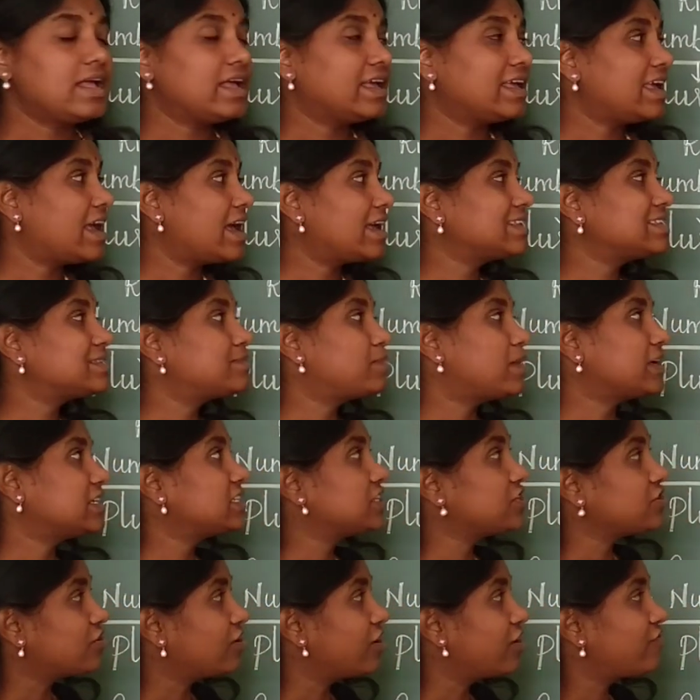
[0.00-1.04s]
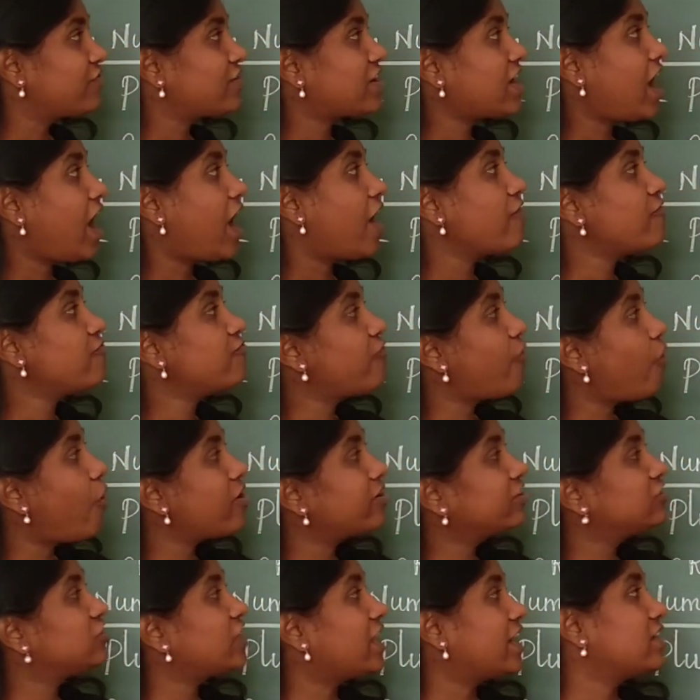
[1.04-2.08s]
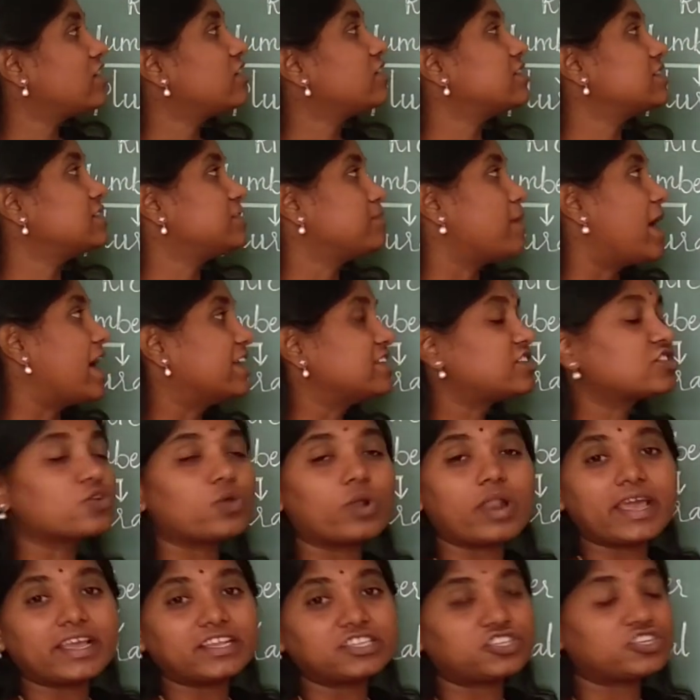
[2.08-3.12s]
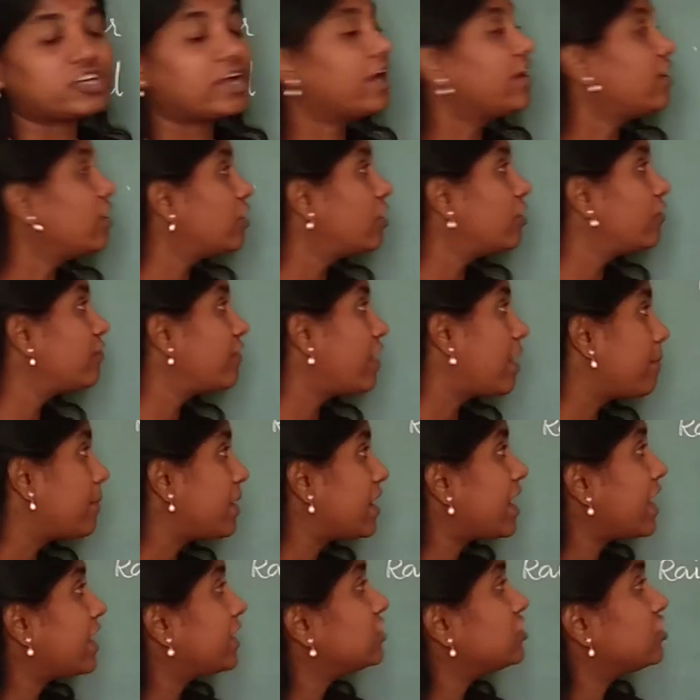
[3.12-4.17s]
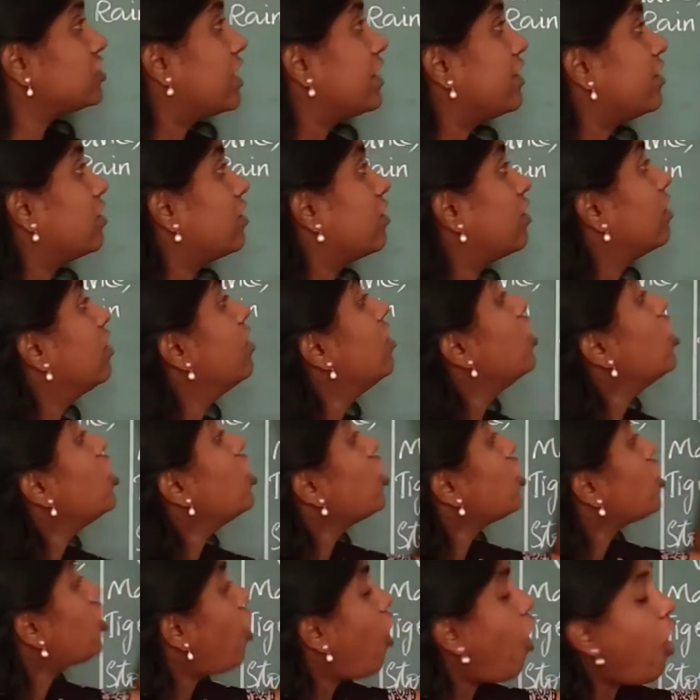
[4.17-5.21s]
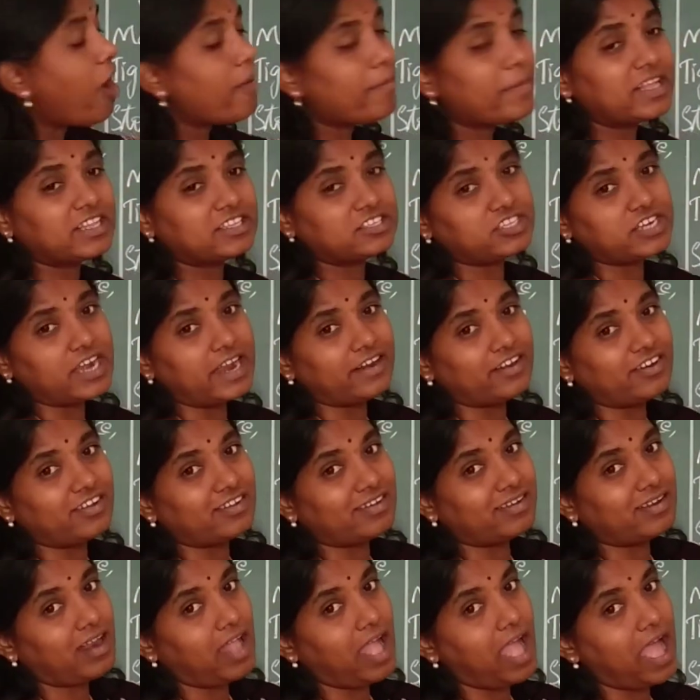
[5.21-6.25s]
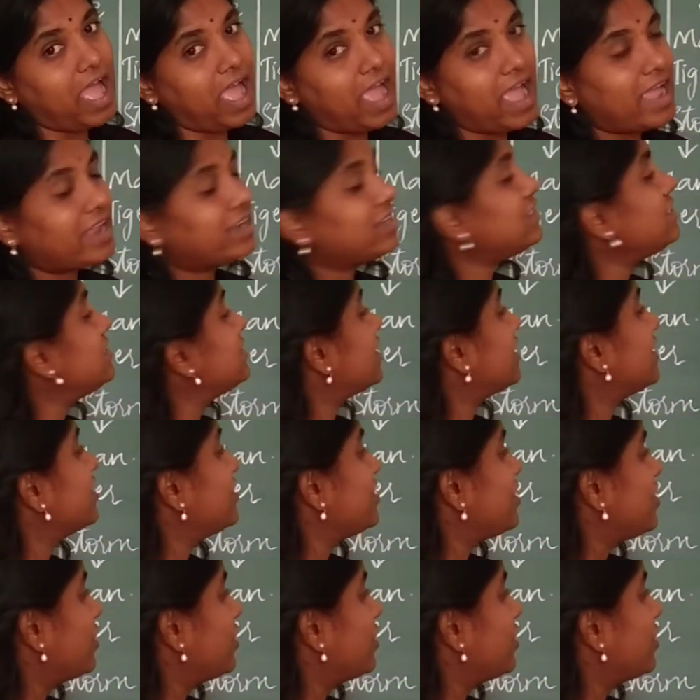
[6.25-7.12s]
Yes, but here we have 4 genders: masculine gender, feminine gender, common gender and